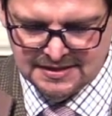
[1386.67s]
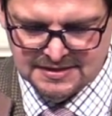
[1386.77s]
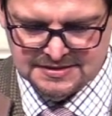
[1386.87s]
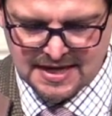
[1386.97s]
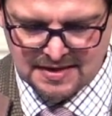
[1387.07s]
and
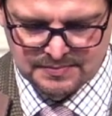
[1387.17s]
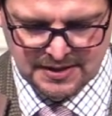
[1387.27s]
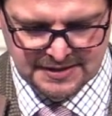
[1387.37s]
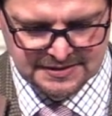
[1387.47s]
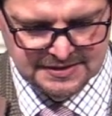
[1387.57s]
does not
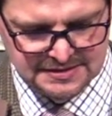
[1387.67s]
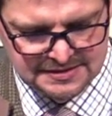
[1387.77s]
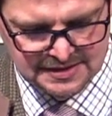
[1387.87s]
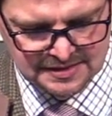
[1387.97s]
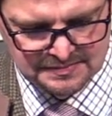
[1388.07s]
bridle
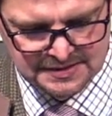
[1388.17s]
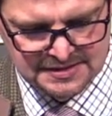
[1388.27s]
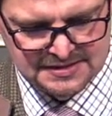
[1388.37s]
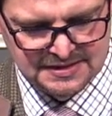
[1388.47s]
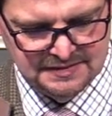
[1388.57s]
his tongue but
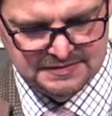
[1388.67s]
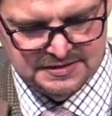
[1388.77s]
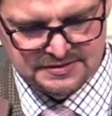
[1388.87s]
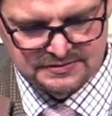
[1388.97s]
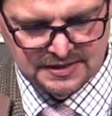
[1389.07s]
deceives
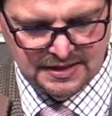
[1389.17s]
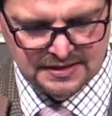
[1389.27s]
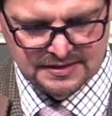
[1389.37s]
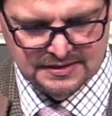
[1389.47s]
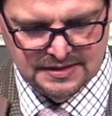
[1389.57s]
his own
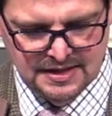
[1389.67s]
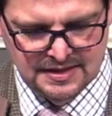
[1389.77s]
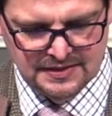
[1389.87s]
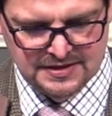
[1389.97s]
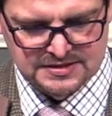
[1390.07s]
heart,
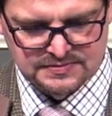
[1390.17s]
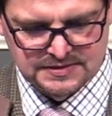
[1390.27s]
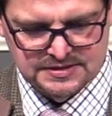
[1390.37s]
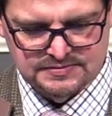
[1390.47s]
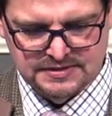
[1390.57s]
this
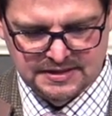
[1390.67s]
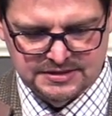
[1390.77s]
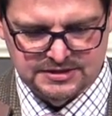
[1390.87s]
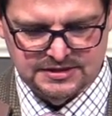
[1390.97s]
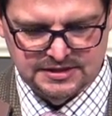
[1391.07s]
one's
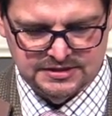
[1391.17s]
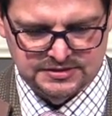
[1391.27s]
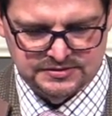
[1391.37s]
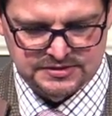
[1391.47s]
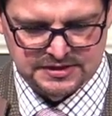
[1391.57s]
religion
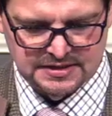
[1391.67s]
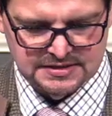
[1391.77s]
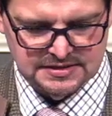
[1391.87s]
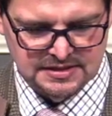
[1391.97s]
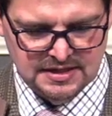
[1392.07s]
is
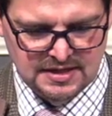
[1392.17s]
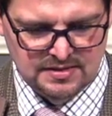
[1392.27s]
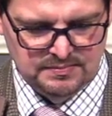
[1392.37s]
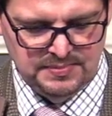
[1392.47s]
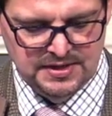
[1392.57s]
useless.
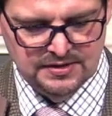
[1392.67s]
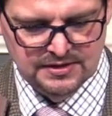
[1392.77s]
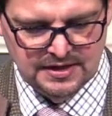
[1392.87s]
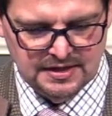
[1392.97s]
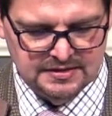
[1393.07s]

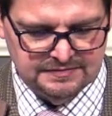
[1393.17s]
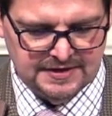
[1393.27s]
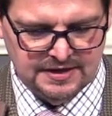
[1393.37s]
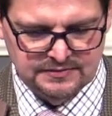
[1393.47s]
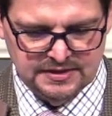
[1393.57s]
Pure and
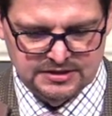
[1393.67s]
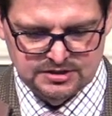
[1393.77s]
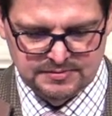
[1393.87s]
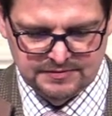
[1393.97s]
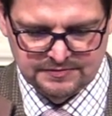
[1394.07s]
undefiled
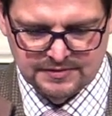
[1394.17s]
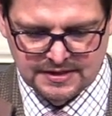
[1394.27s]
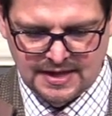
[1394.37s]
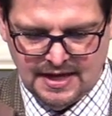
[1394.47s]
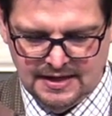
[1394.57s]
religion
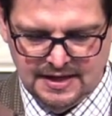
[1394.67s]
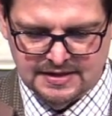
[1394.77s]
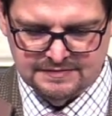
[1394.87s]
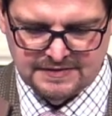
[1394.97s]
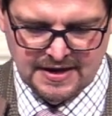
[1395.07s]
before God
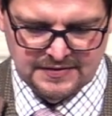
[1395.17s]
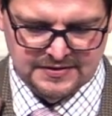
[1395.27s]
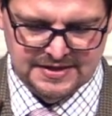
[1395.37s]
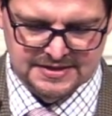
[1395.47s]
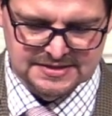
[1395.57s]
and the
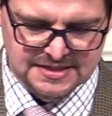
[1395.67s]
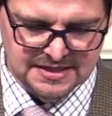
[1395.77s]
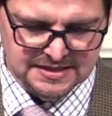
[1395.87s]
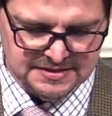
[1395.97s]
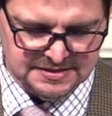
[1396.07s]
Father is
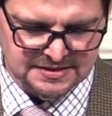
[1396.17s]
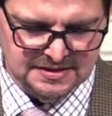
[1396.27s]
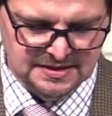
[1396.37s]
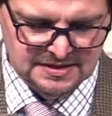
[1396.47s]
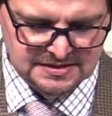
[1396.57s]
this
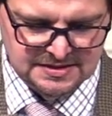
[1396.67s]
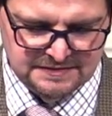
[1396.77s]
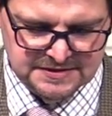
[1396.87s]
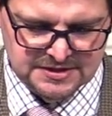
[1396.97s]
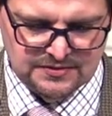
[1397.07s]

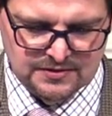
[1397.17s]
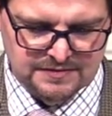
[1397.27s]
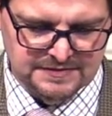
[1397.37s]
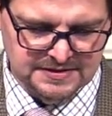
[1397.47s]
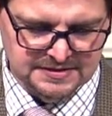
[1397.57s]
to visit
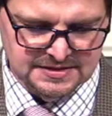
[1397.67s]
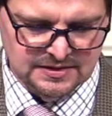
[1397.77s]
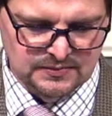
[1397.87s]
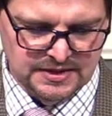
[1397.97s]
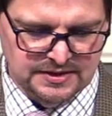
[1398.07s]
orphans
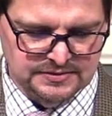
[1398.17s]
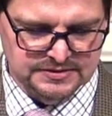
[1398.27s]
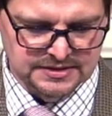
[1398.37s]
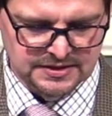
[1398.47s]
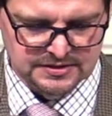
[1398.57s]
and
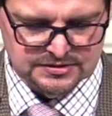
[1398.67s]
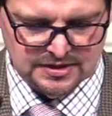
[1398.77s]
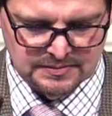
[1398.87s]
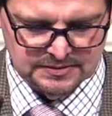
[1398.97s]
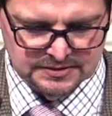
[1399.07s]
widows in their
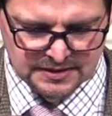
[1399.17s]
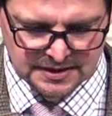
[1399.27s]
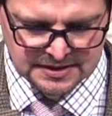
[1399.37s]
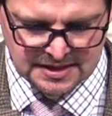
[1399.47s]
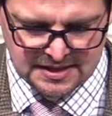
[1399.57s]
trouble
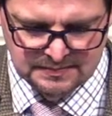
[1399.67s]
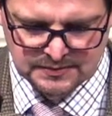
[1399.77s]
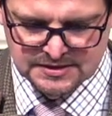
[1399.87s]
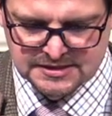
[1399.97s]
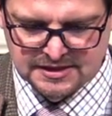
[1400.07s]
and to
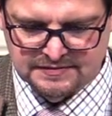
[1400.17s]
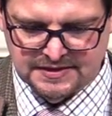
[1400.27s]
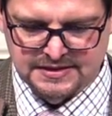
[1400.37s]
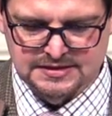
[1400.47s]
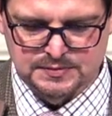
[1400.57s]
keep
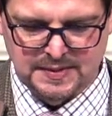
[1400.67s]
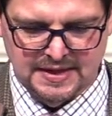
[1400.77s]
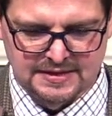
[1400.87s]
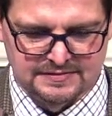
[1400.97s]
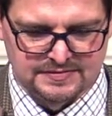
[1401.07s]
oneself
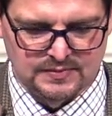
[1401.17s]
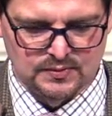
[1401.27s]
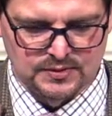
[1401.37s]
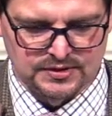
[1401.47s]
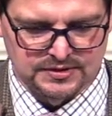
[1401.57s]
unspotted
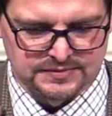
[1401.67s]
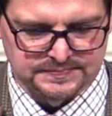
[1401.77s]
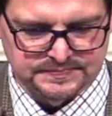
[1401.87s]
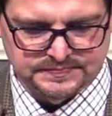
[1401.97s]
from the world.